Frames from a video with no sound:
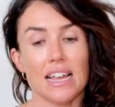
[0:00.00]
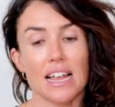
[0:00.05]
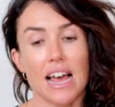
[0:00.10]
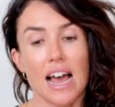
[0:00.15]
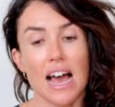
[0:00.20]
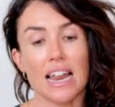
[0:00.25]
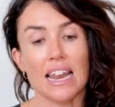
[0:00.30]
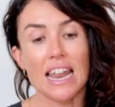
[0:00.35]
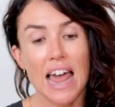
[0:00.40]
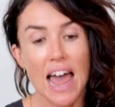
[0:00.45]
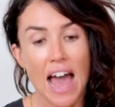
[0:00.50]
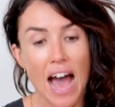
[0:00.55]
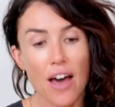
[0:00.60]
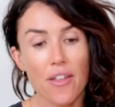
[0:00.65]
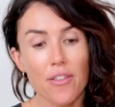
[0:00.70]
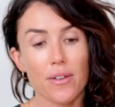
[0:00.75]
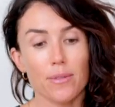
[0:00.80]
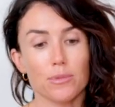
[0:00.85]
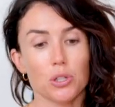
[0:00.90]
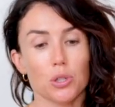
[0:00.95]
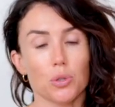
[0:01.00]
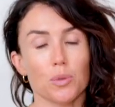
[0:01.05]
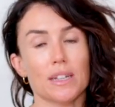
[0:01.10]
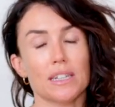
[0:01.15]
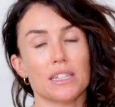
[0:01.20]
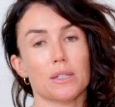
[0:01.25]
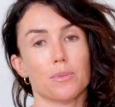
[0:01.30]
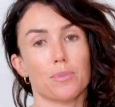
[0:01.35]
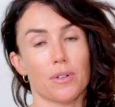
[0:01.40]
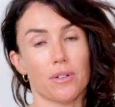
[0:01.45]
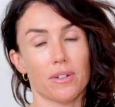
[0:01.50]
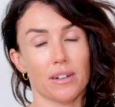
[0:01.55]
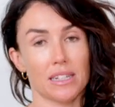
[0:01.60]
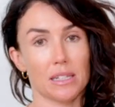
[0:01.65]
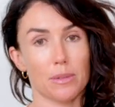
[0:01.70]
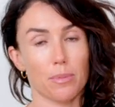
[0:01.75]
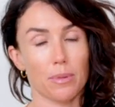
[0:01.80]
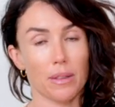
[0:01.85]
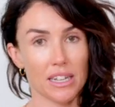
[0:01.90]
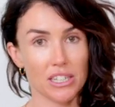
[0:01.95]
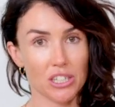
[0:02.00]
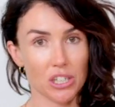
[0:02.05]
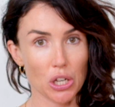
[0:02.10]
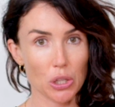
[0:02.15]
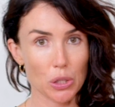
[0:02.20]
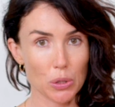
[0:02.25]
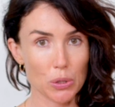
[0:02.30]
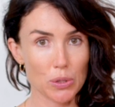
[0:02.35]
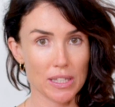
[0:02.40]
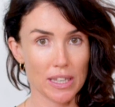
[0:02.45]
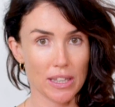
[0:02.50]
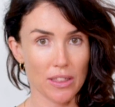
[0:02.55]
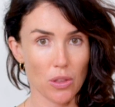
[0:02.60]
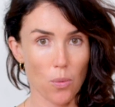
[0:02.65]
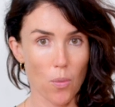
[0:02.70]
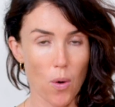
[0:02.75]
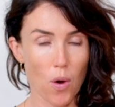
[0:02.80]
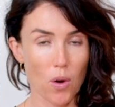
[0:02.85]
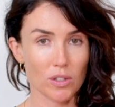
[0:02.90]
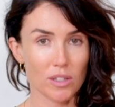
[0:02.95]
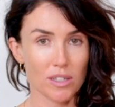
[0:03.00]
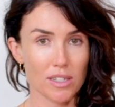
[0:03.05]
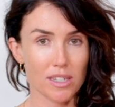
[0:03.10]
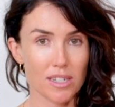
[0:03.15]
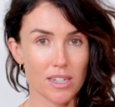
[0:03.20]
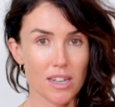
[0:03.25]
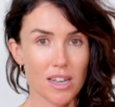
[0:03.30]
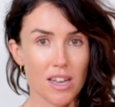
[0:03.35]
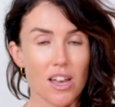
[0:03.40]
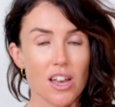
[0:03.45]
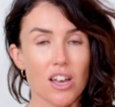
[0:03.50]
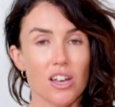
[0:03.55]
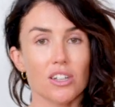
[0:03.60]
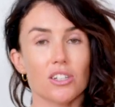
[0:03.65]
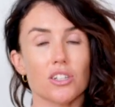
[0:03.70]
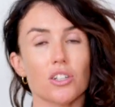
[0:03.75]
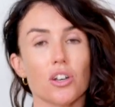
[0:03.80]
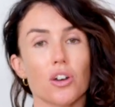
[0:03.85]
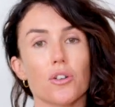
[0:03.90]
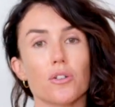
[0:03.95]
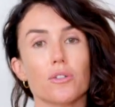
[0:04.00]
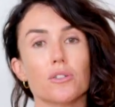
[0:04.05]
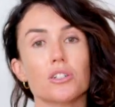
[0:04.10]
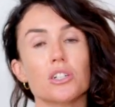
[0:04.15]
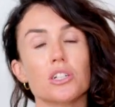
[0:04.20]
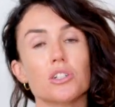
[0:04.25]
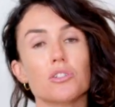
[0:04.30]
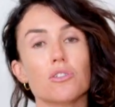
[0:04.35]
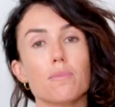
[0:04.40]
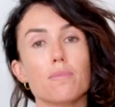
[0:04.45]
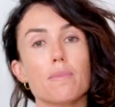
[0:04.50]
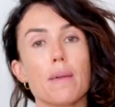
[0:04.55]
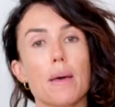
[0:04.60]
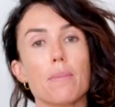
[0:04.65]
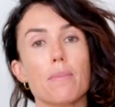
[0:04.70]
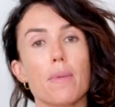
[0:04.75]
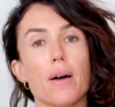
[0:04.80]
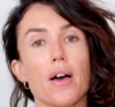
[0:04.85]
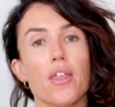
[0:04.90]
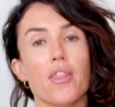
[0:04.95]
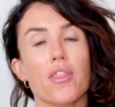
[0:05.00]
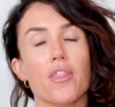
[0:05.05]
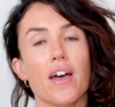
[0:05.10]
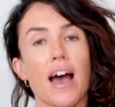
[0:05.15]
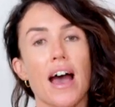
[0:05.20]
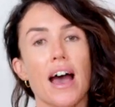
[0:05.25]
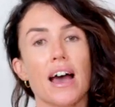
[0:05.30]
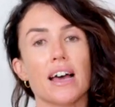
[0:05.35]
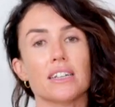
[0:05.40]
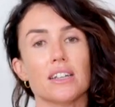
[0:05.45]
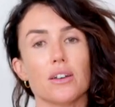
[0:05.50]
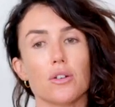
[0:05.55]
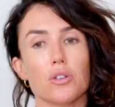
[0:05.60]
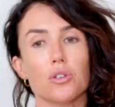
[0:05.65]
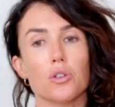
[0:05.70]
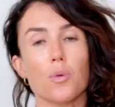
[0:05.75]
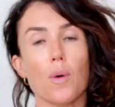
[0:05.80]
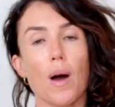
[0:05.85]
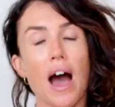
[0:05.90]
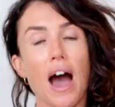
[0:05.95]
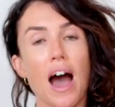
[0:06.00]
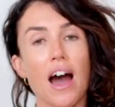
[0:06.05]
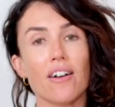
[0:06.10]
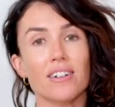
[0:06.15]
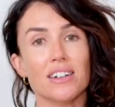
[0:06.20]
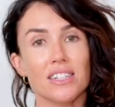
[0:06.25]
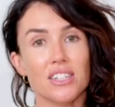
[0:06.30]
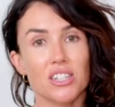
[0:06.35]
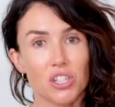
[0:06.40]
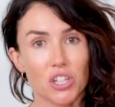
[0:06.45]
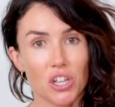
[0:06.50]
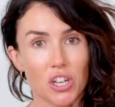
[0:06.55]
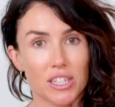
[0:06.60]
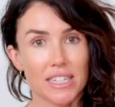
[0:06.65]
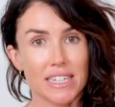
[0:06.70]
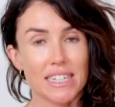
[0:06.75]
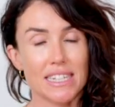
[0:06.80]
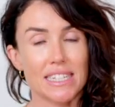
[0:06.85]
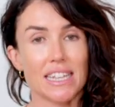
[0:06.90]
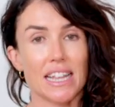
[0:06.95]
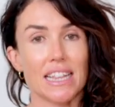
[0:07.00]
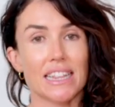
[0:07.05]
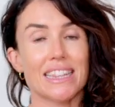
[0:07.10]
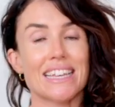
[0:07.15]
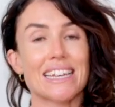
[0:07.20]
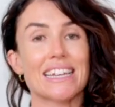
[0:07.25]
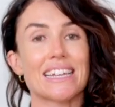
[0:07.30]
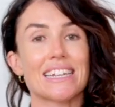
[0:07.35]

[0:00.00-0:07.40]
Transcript: allow them to experience pleasure using the wand. So just remember that you are inserting something